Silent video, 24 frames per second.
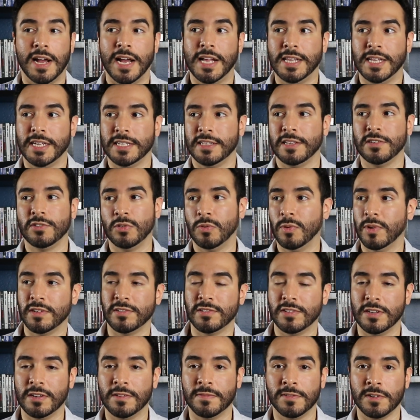I like this
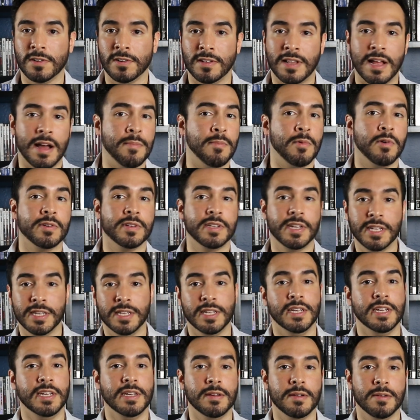Quicksilver a lot more than
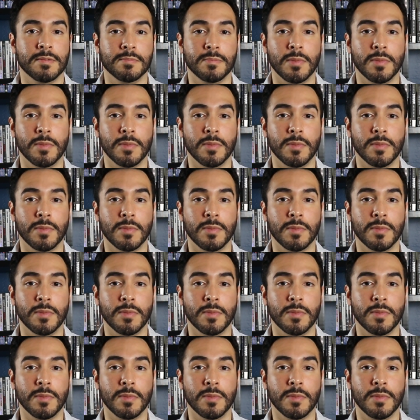the